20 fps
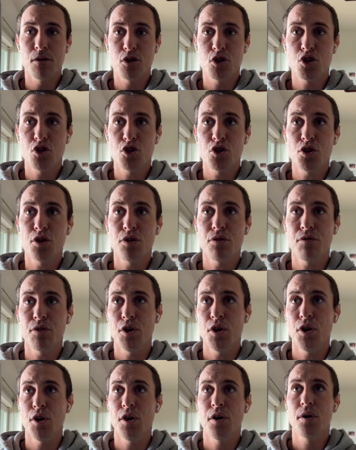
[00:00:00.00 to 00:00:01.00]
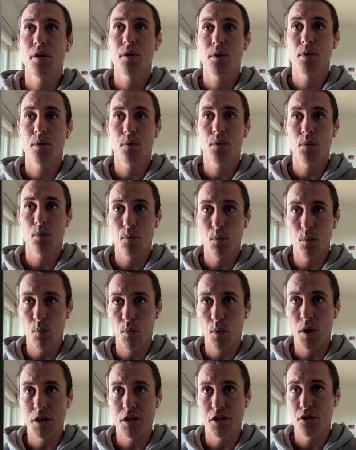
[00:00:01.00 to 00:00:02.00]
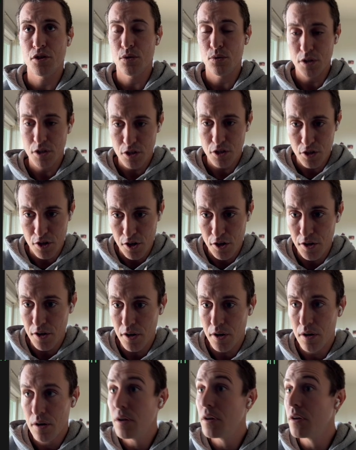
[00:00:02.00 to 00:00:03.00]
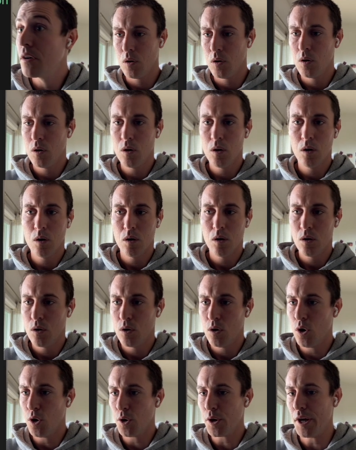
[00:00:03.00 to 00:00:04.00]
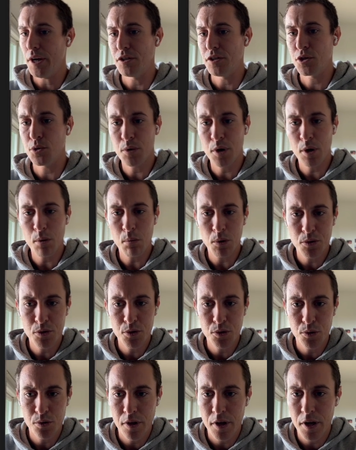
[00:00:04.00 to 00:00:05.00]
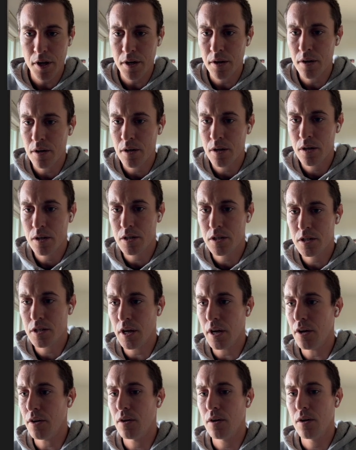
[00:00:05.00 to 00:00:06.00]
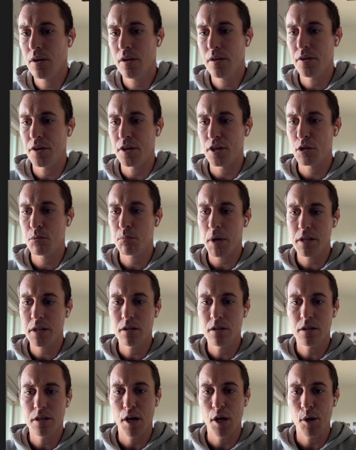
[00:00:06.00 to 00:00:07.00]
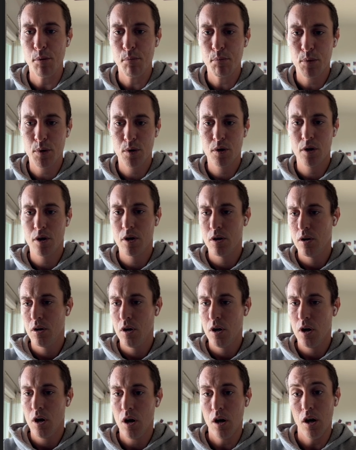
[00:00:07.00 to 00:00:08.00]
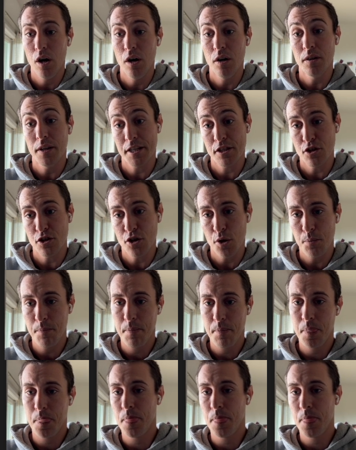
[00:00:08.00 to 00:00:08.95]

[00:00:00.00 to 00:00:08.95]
server wants to return. Okay, so we're able to then set the expected type like so.